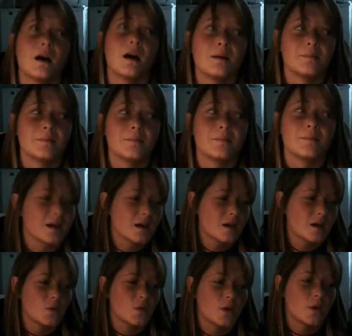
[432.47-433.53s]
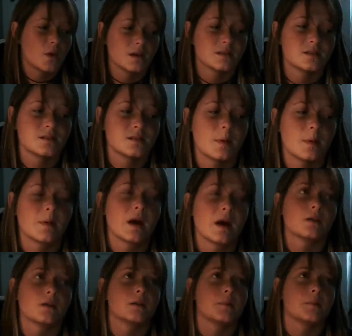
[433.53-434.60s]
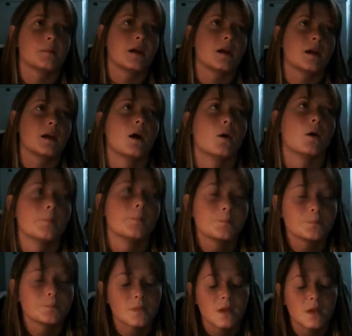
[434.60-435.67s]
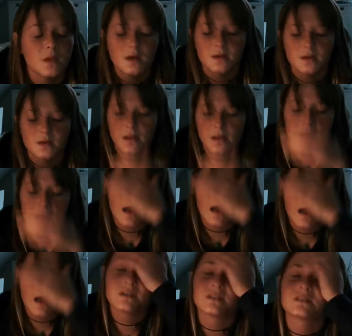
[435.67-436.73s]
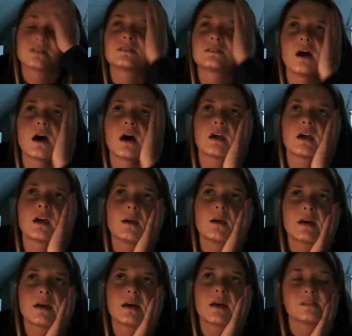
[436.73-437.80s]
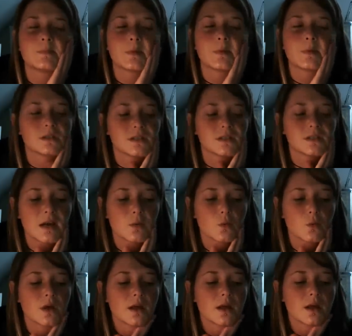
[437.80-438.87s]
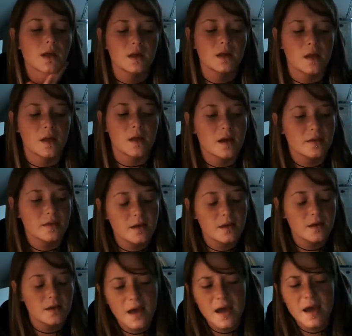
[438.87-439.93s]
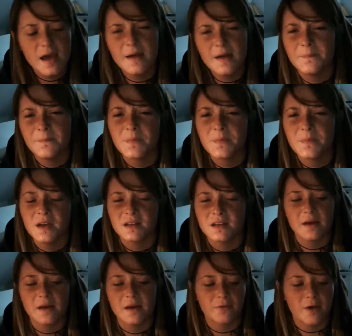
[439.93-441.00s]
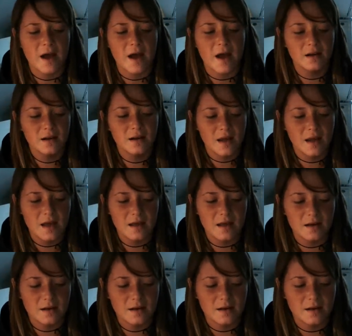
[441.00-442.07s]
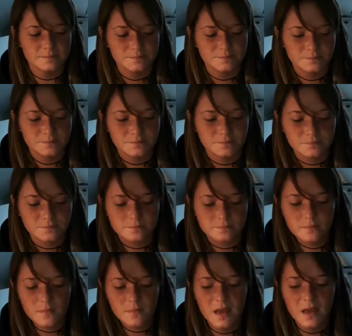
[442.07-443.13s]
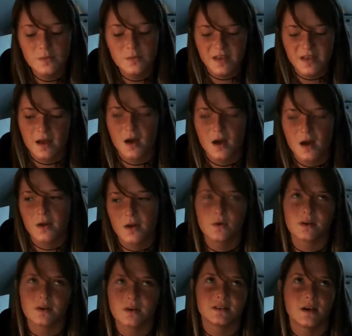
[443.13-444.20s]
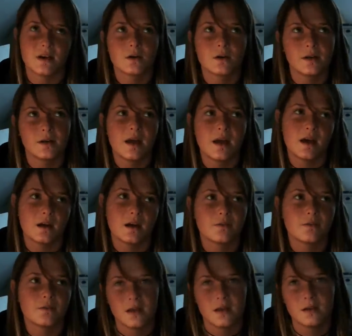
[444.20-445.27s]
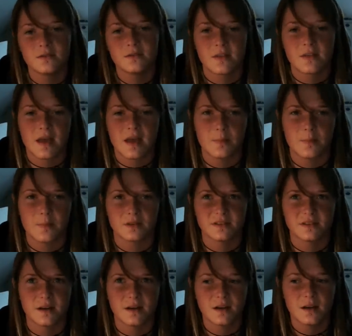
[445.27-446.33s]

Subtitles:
Like, what else has been bothering me? Oh, so like I was talking about this person that I really, really liked the other day to my friend, and he was like, oh, you were totally head over heels for that person.